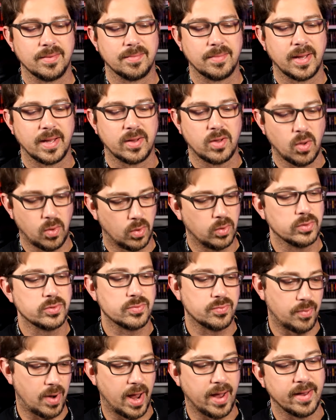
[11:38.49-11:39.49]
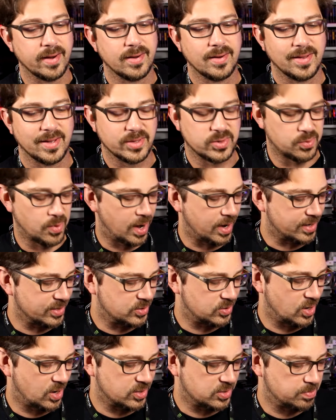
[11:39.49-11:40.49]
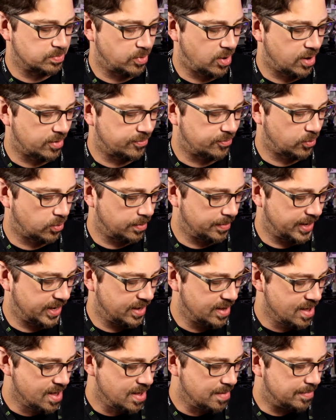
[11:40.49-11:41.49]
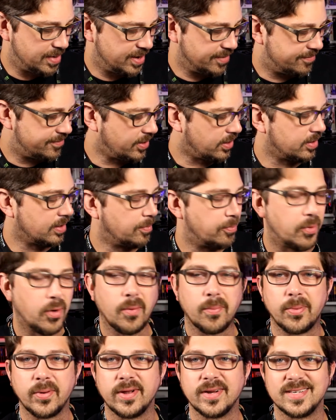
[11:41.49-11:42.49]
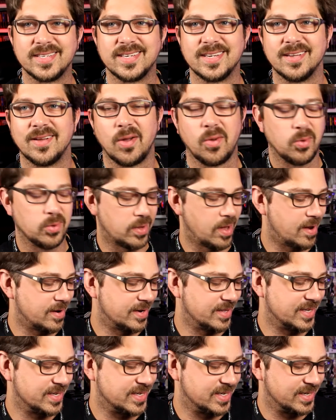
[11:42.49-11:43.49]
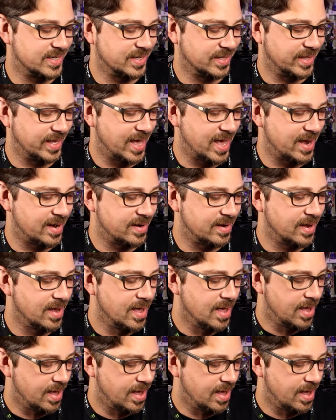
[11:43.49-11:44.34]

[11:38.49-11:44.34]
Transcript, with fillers: my co-host, Ryan, it's Rocket Sauce, brought for me, but it felt appropriate to hold on to this until the end.